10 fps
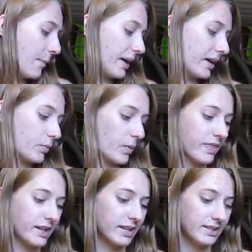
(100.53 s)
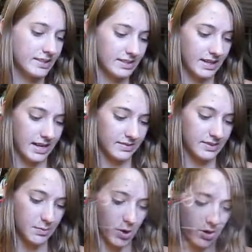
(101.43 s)
But one thing is it's kind of
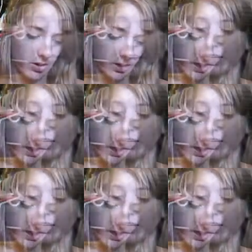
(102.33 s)
small.